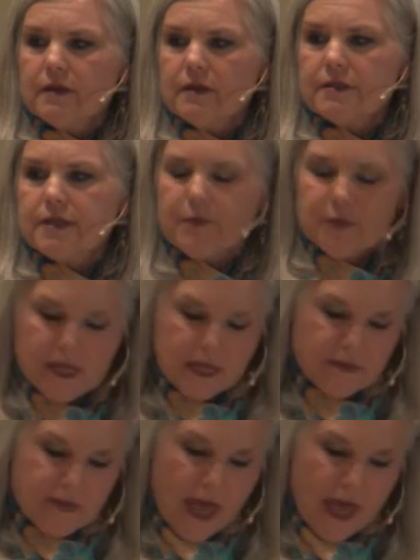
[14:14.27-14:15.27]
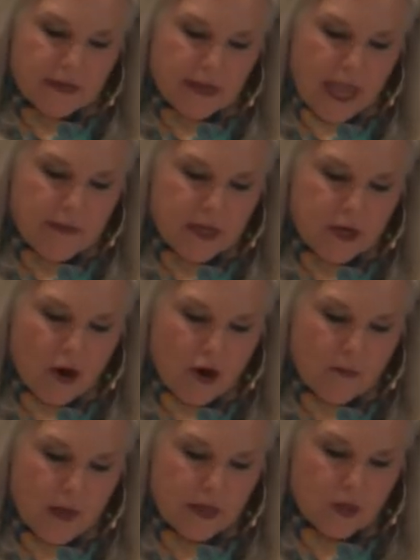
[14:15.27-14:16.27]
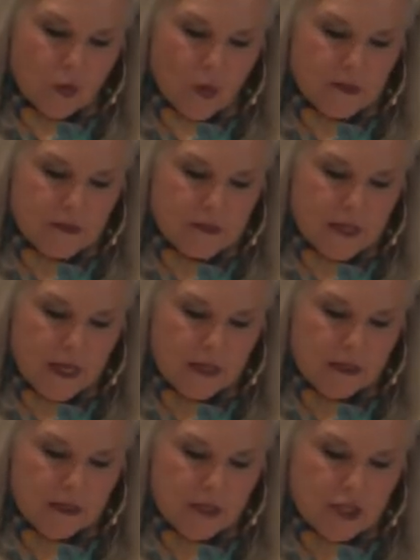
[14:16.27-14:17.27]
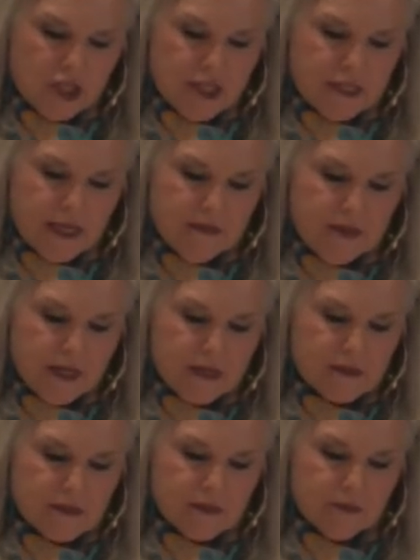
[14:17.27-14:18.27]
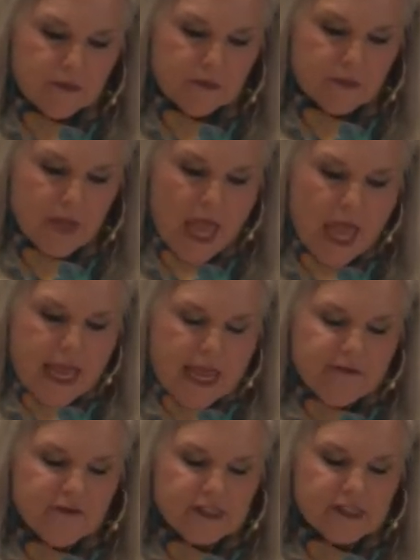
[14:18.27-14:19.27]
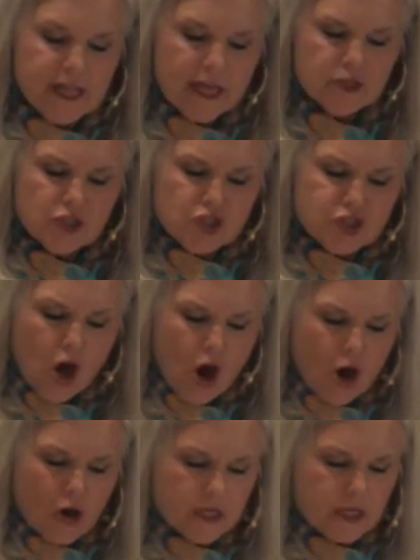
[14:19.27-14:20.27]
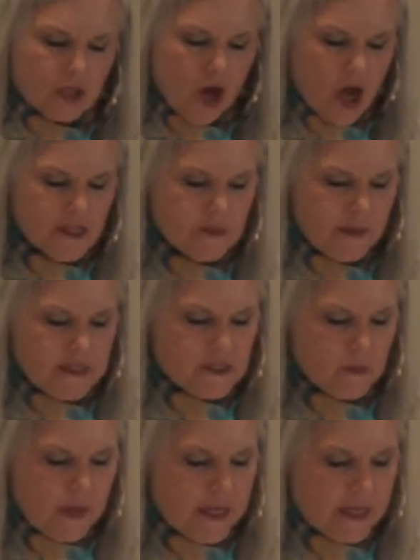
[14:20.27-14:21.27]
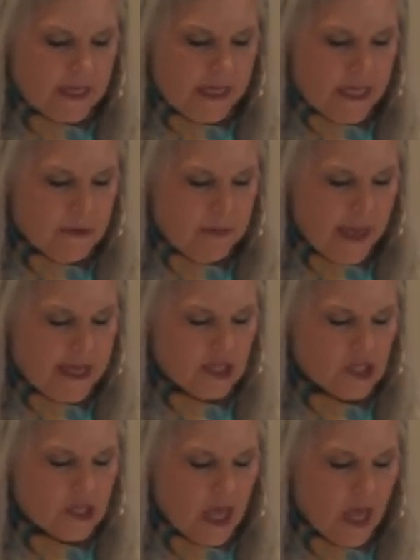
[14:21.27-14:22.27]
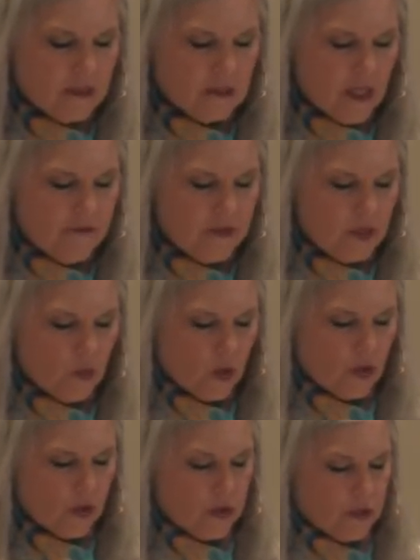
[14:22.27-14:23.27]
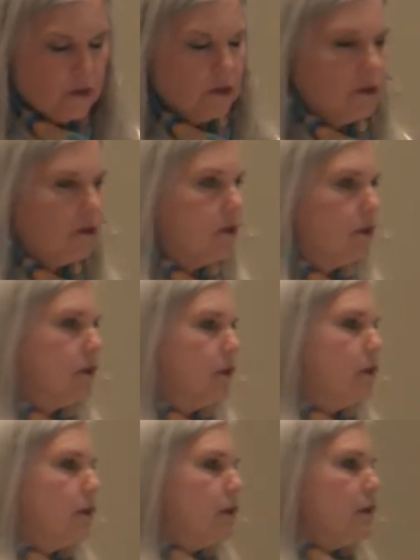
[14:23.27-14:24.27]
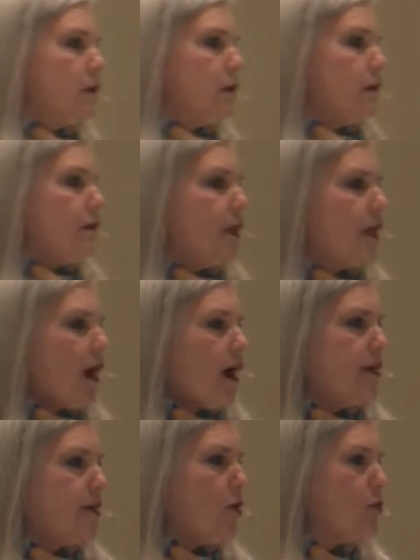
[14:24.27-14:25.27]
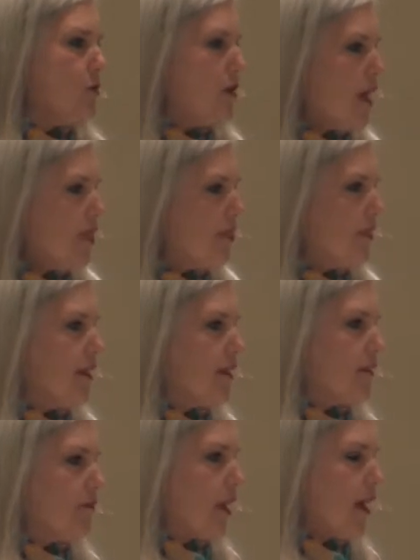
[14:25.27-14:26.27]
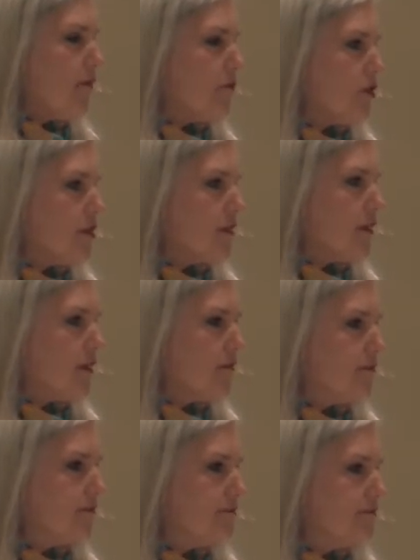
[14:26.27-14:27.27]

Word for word: Something that Amy Carmichael once said. She said this, "If a sudden jar can cause me to speak an impatient, unloving word, then I know nothing of Calvary's love."